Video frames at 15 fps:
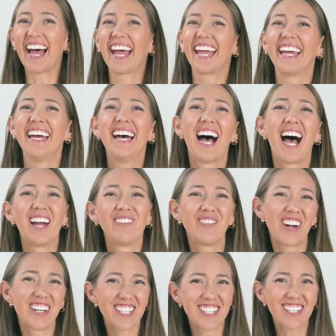Hi, I'm
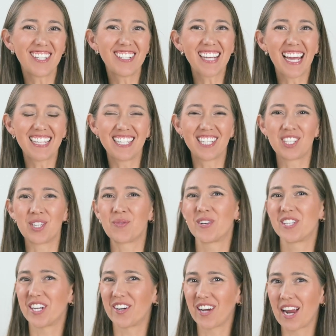registered dietitian
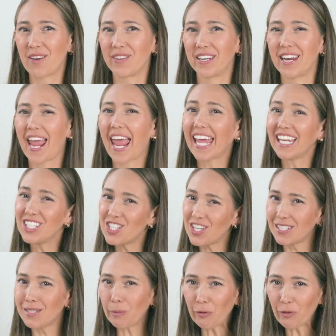Rochelle Godman, and
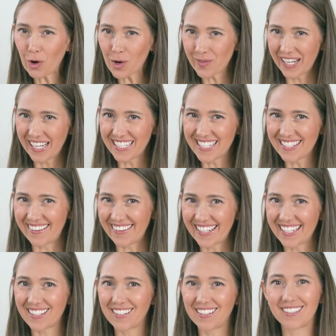just before we get
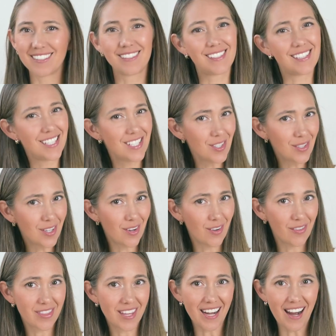started, did you
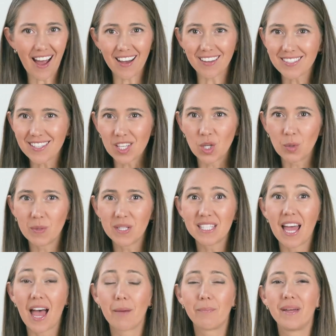know that us
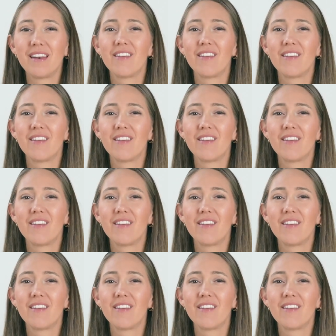humans have